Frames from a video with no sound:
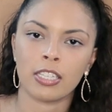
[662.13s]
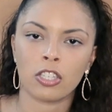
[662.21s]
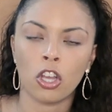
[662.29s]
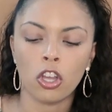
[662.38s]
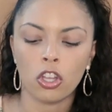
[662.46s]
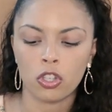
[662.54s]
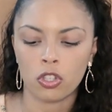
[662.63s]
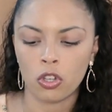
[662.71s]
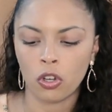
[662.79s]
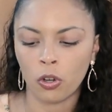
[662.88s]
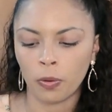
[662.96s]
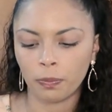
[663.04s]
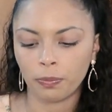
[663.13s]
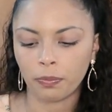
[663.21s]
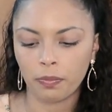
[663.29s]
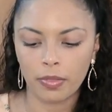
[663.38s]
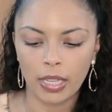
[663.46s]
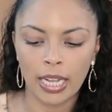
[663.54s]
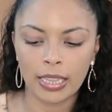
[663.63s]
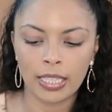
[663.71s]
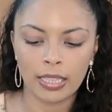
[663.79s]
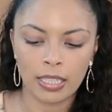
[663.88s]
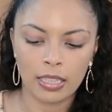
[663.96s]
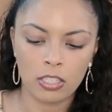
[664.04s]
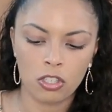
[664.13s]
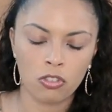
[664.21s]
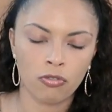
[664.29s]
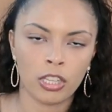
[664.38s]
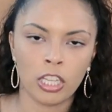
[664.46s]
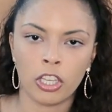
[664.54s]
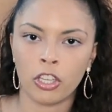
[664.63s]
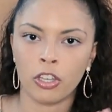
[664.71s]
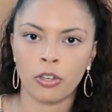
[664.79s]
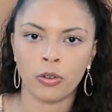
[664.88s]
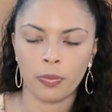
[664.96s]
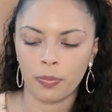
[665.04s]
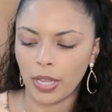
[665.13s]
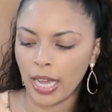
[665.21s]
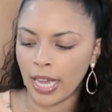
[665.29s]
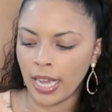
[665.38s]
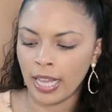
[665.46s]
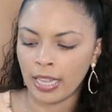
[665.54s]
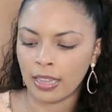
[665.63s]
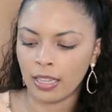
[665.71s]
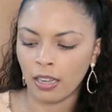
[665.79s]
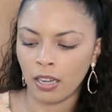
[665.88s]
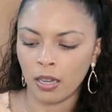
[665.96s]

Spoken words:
is. So I think that this is really cute and